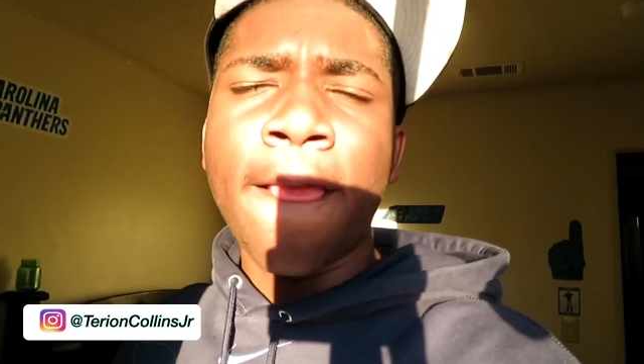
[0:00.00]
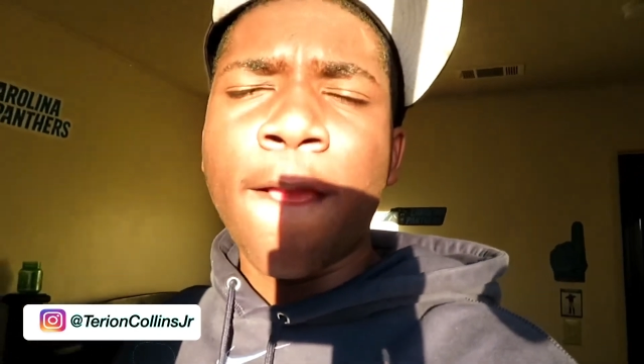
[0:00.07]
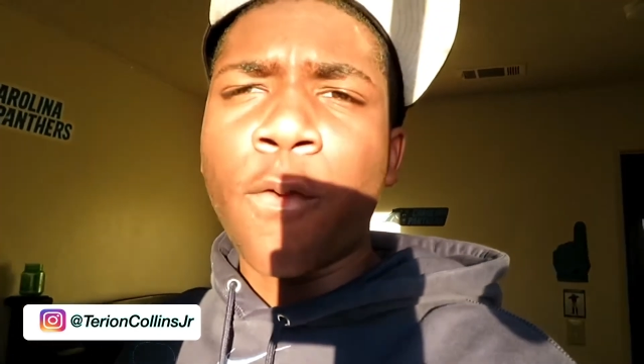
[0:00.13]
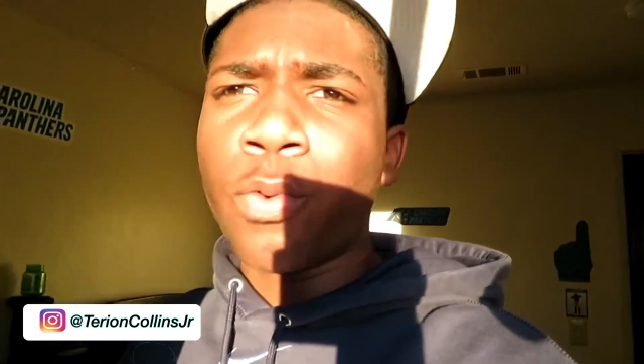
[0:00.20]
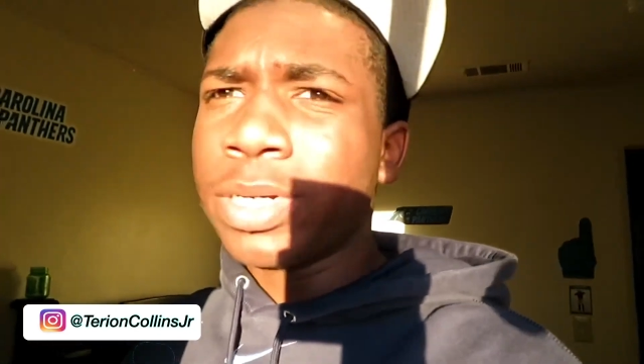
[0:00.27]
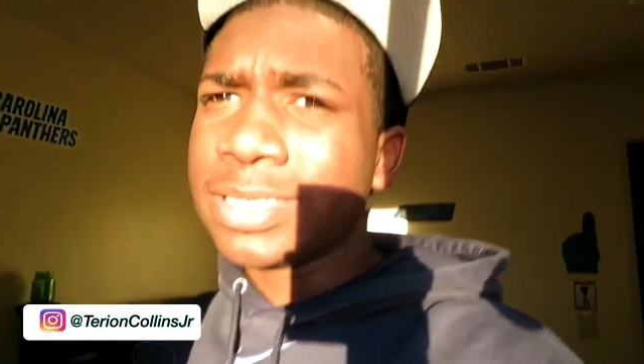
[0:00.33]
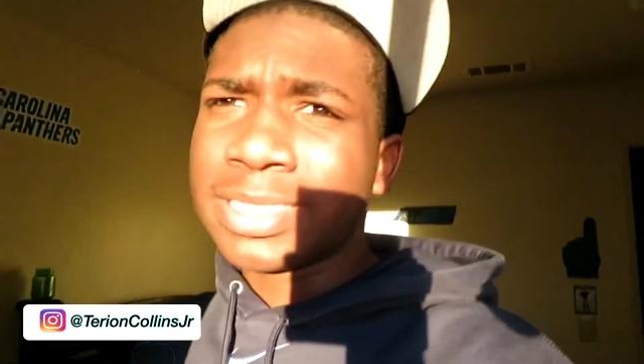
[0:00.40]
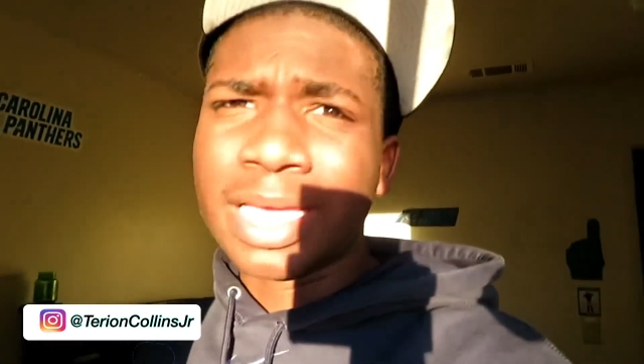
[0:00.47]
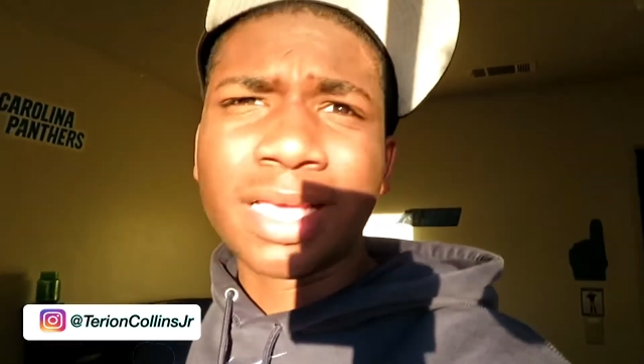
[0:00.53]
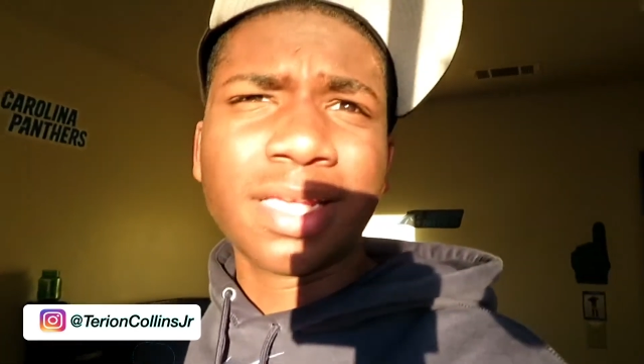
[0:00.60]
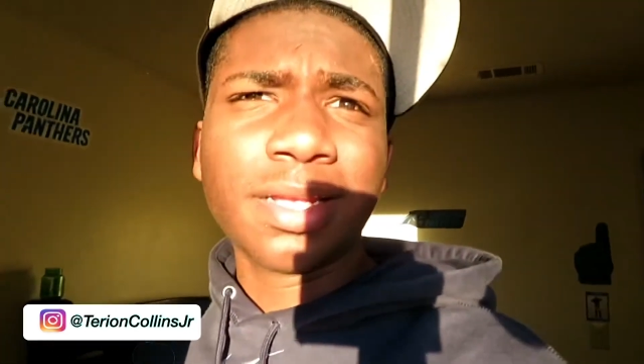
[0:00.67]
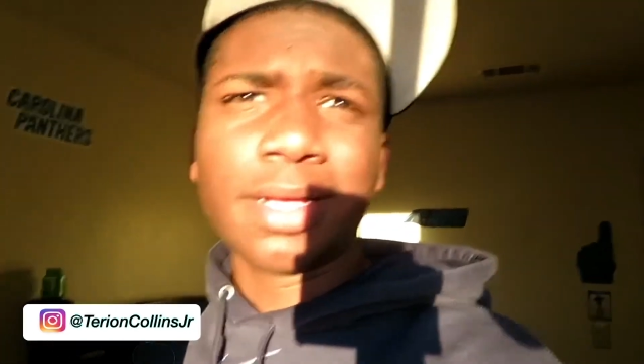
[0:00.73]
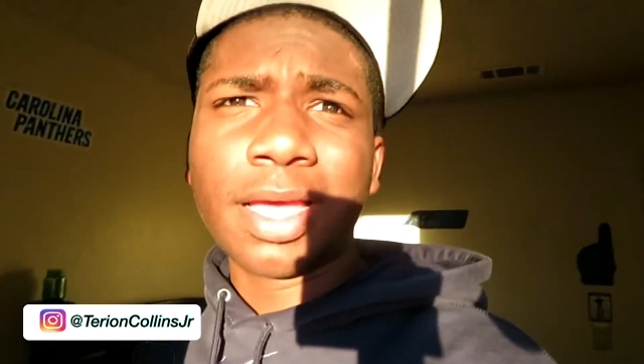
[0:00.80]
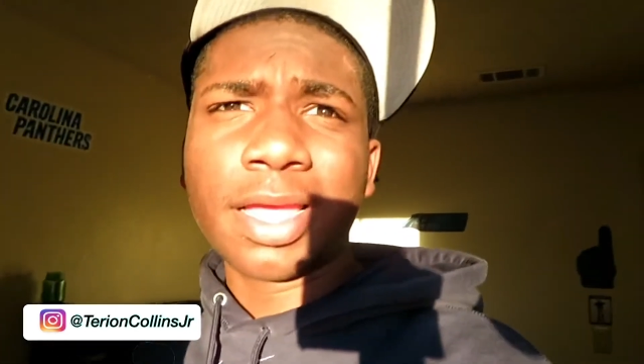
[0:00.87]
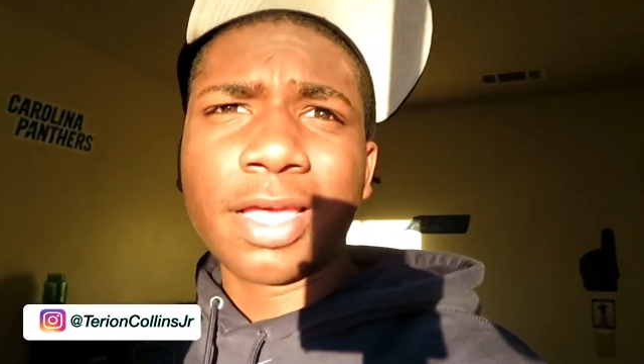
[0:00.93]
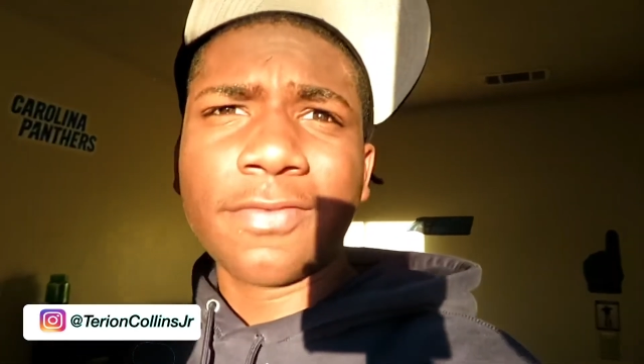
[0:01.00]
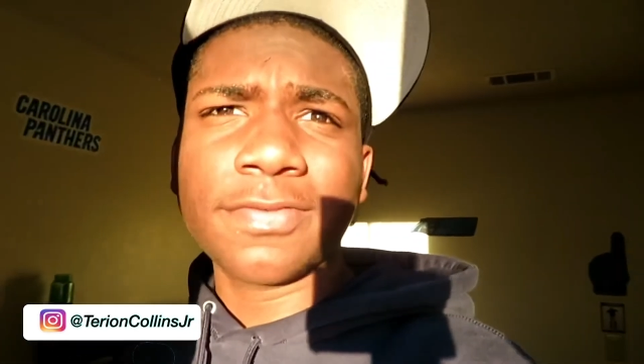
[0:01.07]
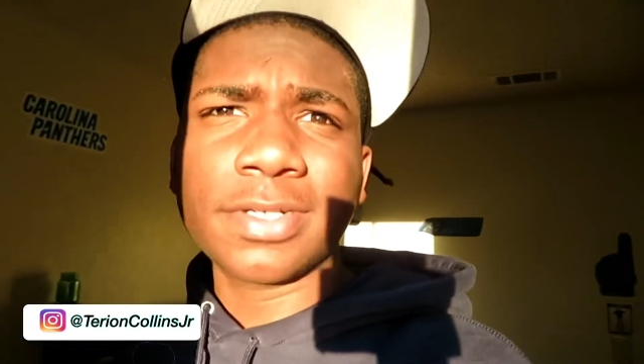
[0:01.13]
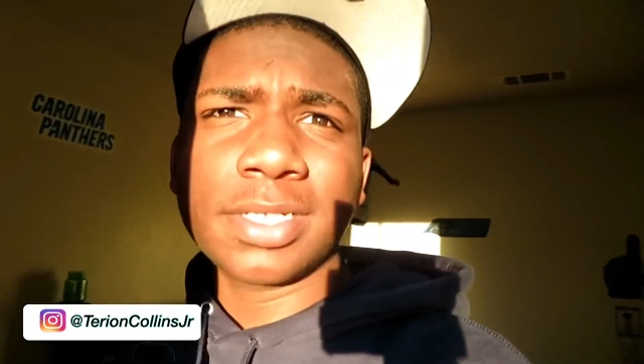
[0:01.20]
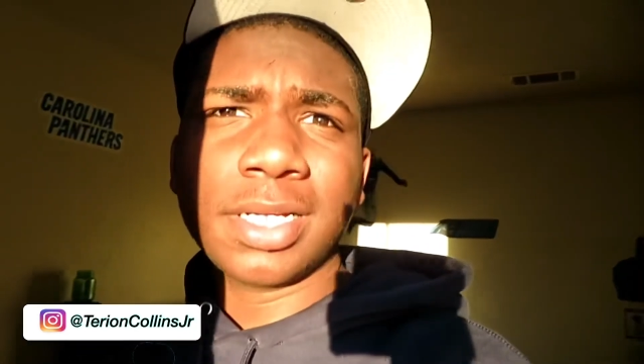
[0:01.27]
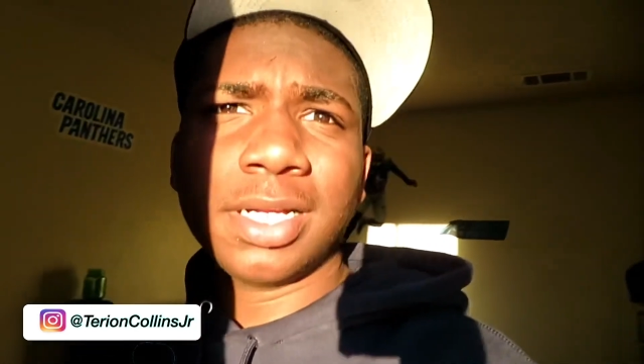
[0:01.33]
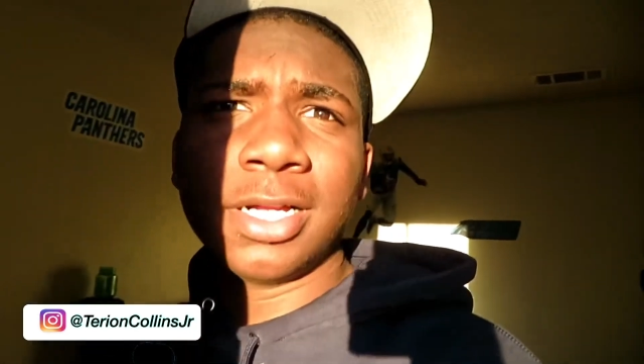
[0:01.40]
what it's like in the life of
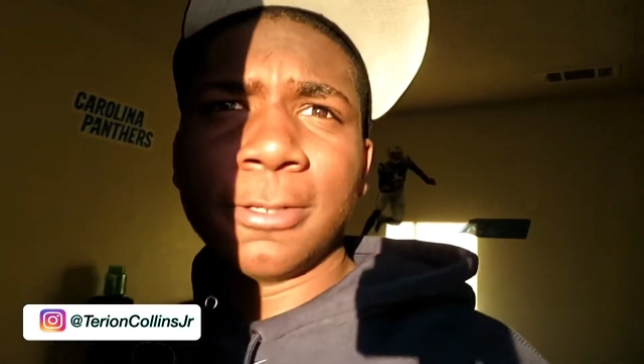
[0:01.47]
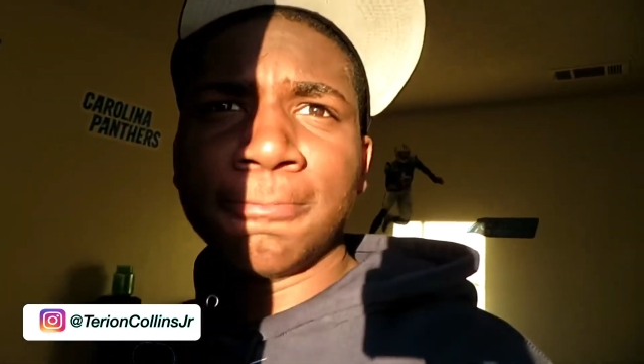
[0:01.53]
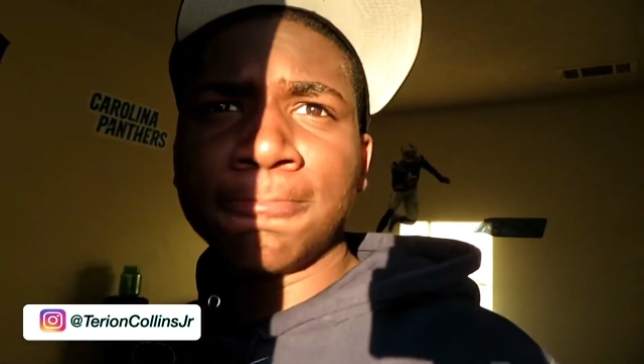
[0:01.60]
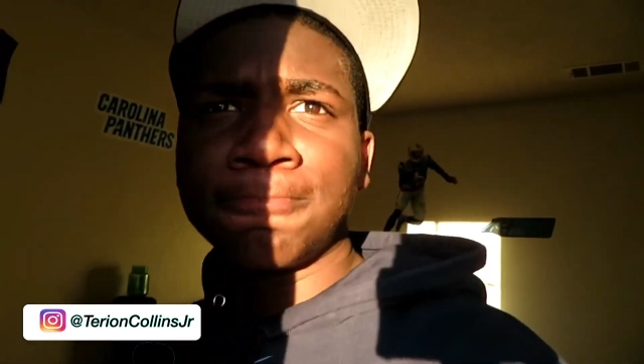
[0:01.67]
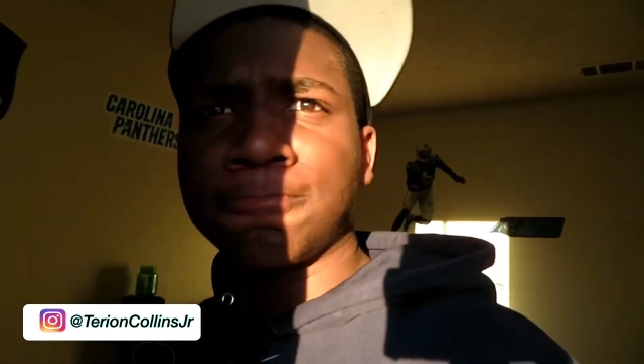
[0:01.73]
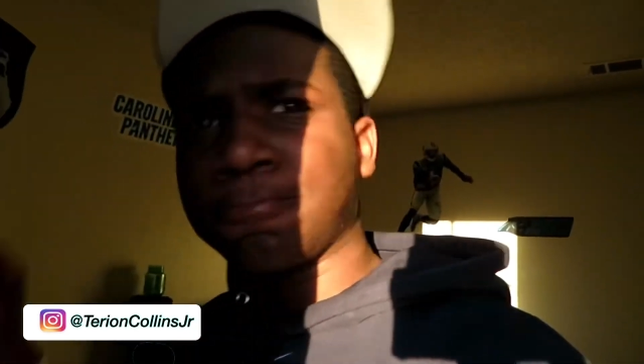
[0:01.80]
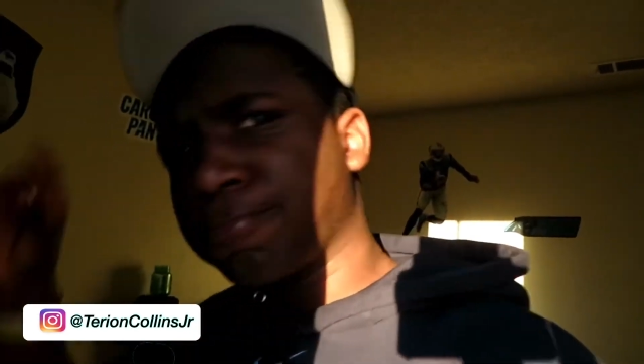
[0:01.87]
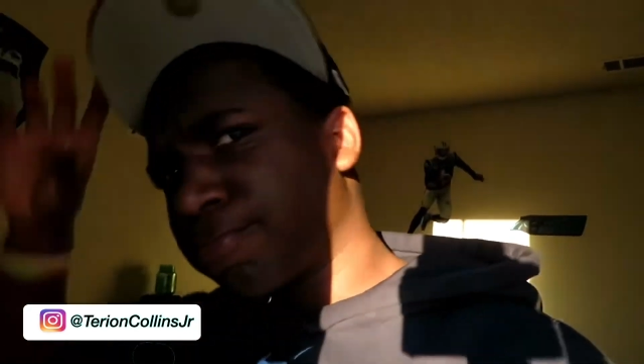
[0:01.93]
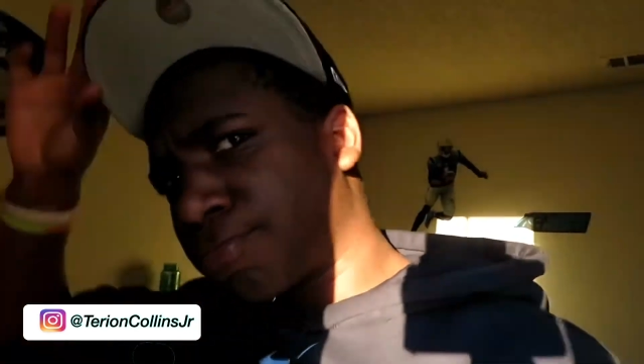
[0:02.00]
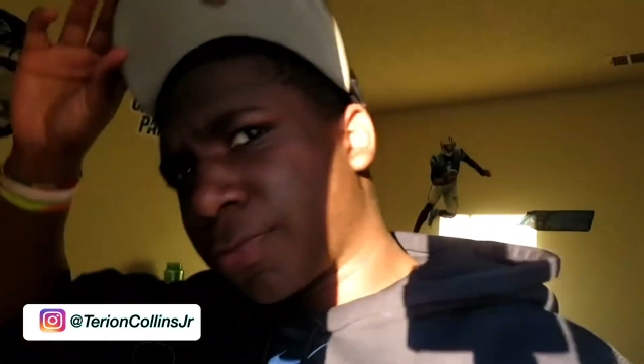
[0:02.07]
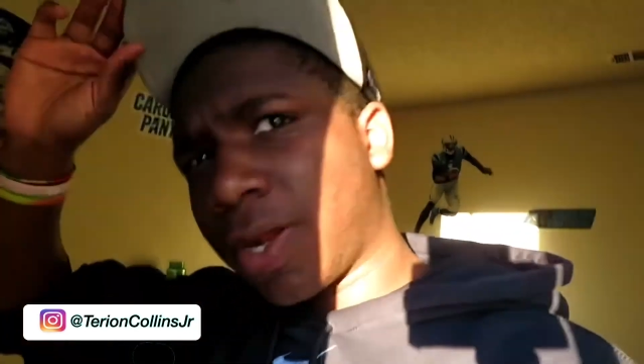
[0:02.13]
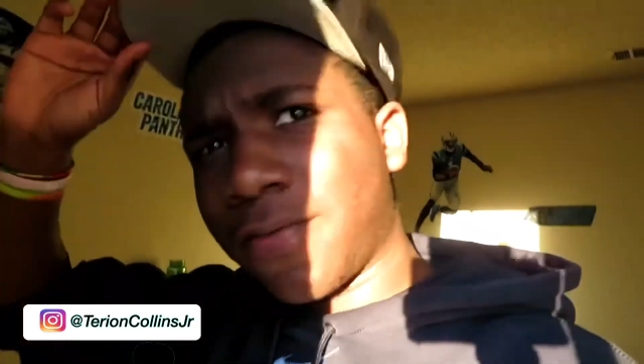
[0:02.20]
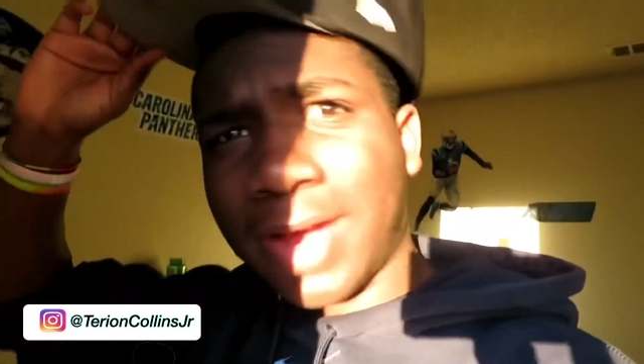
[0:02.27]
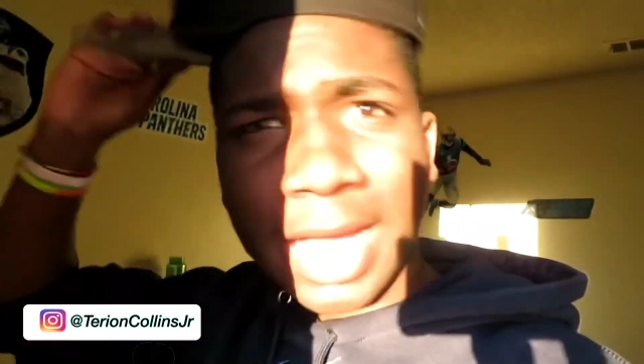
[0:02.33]
a